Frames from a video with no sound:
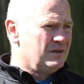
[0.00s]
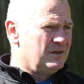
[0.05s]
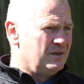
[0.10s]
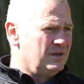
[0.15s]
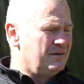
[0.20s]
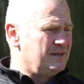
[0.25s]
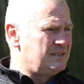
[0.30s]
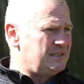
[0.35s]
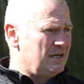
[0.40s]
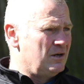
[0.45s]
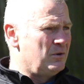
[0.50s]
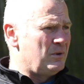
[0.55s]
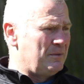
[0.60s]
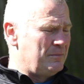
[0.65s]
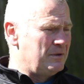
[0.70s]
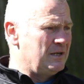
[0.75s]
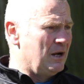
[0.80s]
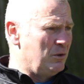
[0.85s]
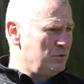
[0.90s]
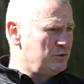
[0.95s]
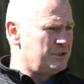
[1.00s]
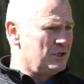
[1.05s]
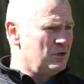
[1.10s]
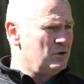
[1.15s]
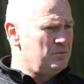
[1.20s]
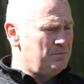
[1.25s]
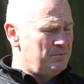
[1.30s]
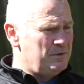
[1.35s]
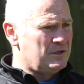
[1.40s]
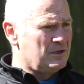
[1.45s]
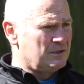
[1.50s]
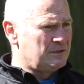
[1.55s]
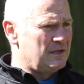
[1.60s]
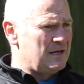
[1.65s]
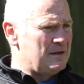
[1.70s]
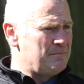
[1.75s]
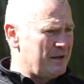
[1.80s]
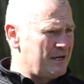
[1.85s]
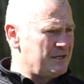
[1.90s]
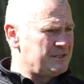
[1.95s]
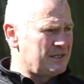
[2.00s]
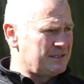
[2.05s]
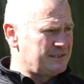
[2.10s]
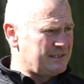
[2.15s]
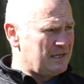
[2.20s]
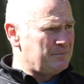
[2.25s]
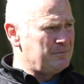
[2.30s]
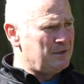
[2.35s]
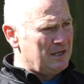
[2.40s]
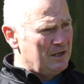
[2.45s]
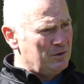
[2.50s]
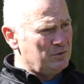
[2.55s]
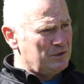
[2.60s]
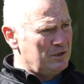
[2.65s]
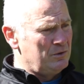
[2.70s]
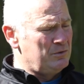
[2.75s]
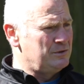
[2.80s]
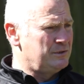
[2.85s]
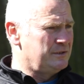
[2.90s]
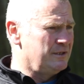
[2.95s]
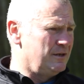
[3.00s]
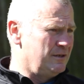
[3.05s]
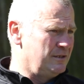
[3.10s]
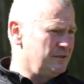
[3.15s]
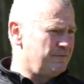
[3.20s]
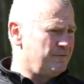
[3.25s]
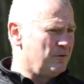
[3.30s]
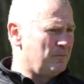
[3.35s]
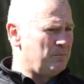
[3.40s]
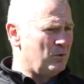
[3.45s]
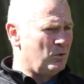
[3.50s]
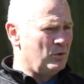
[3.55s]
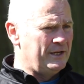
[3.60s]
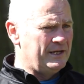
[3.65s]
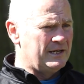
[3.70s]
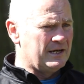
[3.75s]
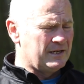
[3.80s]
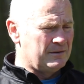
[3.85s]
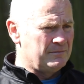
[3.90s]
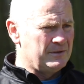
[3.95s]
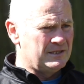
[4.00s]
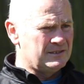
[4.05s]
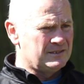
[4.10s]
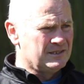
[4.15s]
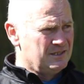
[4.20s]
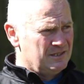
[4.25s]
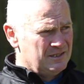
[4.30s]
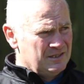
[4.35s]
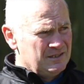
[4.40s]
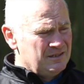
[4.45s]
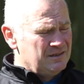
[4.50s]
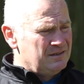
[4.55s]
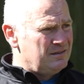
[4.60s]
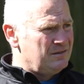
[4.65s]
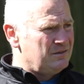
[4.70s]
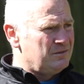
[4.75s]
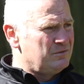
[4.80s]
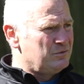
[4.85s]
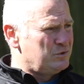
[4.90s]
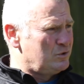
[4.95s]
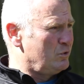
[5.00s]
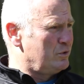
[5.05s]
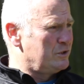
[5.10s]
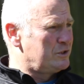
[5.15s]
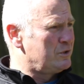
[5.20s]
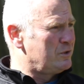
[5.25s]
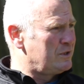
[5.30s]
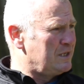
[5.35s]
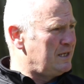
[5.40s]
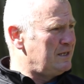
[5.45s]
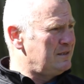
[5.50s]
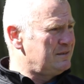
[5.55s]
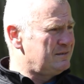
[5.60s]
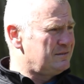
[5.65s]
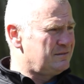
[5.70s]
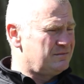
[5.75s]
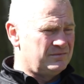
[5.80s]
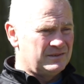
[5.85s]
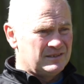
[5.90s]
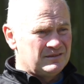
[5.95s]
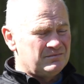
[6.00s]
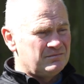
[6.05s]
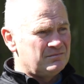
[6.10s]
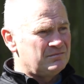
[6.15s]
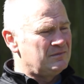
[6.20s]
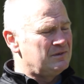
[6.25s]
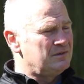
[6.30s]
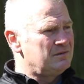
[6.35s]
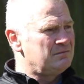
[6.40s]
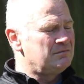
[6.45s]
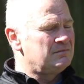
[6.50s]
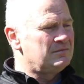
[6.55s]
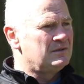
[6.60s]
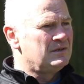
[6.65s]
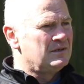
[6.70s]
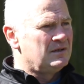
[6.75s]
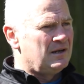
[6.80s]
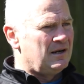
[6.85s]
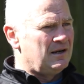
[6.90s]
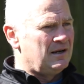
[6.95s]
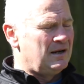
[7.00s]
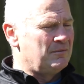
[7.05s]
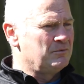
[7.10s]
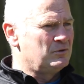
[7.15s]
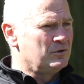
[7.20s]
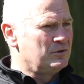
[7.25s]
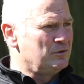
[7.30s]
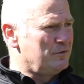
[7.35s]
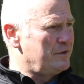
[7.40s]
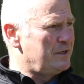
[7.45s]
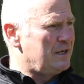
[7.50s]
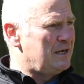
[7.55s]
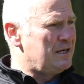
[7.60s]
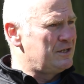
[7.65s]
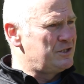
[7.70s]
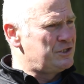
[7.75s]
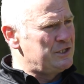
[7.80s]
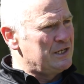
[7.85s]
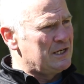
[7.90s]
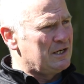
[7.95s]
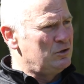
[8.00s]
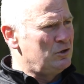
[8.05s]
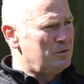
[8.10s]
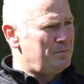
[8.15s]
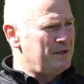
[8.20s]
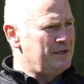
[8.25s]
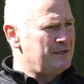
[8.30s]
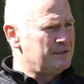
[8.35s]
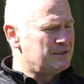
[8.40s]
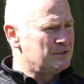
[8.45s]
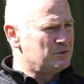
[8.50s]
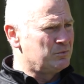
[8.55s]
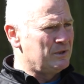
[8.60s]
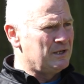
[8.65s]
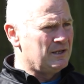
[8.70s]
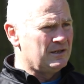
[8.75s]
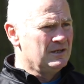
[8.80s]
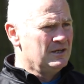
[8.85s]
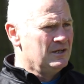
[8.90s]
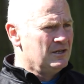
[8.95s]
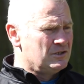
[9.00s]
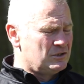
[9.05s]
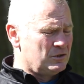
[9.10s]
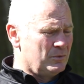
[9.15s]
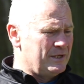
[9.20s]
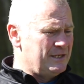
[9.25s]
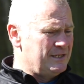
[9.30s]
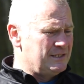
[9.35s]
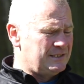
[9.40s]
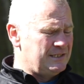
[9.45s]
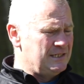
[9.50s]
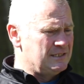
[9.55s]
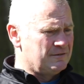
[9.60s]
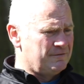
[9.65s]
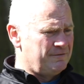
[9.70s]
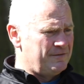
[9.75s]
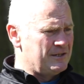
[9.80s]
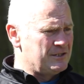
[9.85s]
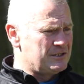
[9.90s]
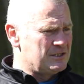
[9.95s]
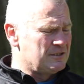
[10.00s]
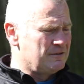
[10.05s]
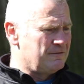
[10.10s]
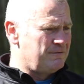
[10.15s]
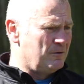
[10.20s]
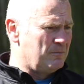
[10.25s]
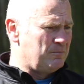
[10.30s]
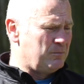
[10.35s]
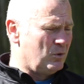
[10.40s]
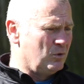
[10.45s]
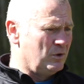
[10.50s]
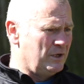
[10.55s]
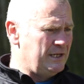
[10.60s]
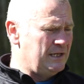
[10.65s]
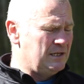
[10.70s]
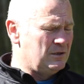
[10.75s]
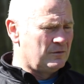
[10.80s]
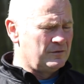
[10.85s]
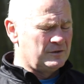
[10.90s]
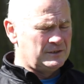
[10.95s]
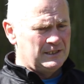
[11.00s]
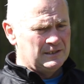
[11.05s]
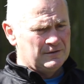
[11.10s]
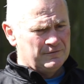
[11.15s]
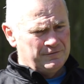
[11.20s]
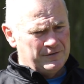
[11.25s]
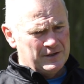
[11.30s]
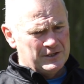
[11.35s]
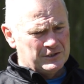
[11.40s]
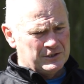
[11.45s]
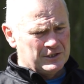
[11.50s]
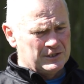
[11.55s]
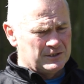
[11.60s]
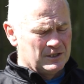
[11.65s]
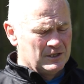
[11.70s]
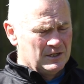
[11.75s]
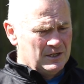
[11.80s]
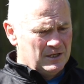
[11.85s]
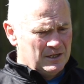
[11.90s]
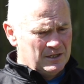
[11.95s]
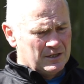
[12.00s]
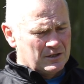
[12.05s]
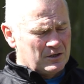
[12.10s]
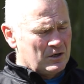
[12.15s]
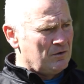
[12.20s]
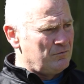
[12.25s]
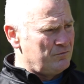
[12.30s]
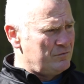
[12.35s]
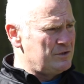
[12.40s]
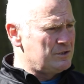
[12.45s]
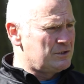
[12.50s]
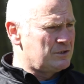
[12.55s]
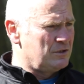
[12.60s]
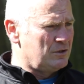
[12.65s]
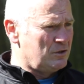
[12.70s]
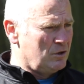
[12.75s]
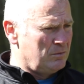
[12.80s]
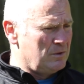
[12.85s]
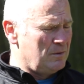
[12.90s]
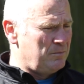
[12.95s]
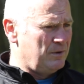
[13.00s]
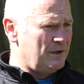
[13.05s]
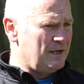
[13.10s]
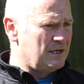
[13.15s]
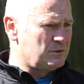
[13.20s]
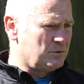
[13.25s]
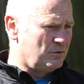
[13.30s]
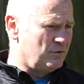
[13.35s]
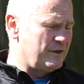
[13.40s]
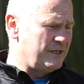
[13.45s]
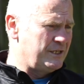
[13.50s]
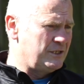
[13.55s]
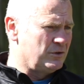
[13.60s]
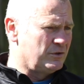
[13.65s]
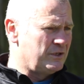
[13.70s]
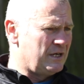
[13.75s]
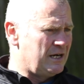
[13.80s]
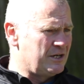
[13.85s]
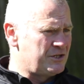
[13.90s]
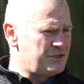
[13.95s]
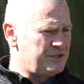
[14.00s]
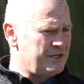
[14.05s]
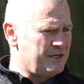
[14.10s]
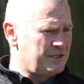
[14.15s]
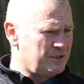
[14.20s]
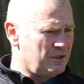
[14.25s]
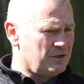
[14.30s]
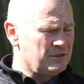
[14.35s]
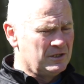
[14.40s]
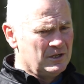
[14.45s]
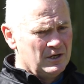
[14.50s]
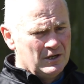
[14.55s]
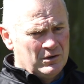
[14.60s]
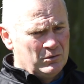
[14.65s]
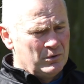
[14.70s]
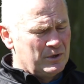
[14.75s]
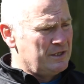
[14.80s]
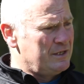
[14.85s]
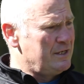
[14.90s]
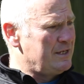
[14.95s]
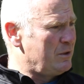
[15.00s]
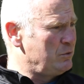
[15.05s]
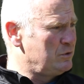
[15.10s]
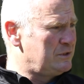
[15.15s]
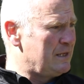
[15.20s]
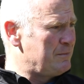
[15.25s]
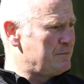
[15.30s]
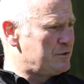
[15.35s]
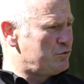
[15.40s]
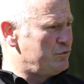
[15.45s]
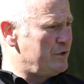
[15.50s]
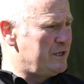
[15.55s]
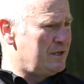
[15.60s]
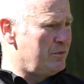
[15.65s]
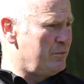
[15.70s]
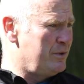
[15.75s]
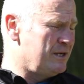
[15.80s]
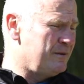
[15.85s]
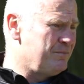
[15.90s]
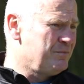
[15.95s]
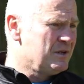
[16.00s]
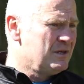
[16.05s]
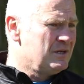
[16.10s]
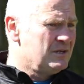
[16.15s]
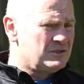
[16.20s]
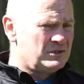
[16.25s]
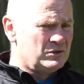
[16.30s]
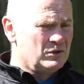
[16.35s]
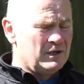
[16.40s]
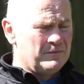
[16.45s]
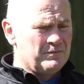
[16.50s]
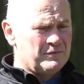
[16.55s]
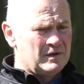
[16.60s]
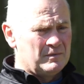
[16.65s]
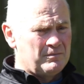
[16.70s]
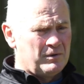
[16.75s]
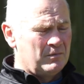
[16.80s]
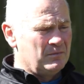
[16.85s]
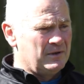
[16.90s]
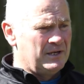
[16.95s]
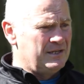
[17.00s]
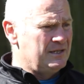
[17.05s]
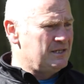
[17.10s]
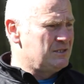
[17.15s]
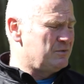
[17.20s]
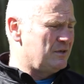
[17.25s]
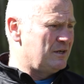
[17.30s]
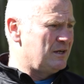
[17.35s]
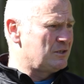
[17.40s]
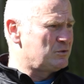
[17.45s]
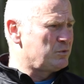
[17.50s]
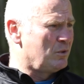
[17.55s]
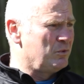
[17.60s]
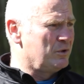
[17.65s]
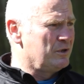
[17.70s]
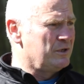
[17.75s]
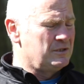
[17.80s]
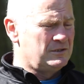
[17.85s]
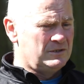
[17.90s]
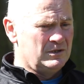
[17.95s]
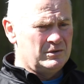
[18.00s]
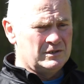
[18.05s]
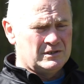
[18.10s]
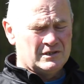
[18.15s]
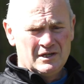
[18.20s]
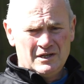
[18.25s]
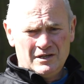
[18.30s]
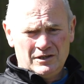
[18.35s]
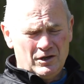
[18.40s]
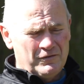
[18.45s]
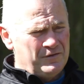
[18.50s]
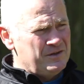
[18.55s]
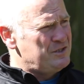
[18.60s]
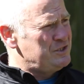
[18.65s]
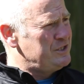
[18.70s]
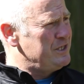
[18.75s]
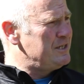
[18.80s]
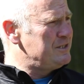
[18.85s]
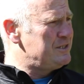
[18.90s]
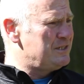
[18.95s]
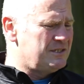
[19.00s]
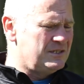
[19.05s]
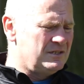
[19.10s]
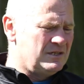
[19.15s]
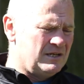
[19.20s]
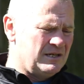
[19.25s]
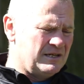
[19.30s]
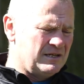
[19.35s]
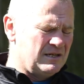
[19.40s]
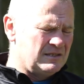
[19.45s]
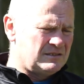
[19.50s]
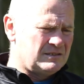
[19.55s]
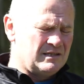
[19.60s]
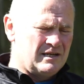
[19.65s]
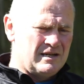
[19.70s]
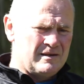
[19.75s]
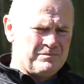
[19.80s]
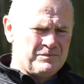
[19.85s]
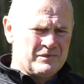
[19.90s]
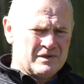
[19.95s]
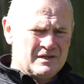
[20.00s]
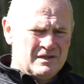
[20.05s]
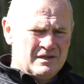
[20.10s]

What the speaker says: your idea, who I'm allowed to, because their manager said I'm allowed to, who's in the Football League at the minute. You know, we sort of shook hands. I'm good enough on a handshake, I hope he is as well. So when this season finishes in the Football League, or the season finishes in the Conference, a couple of players have already done handshakes on, we can announce them straight away. So the bottom line is, well, that's what we're going to do. It's nothing changes, you know, like it's the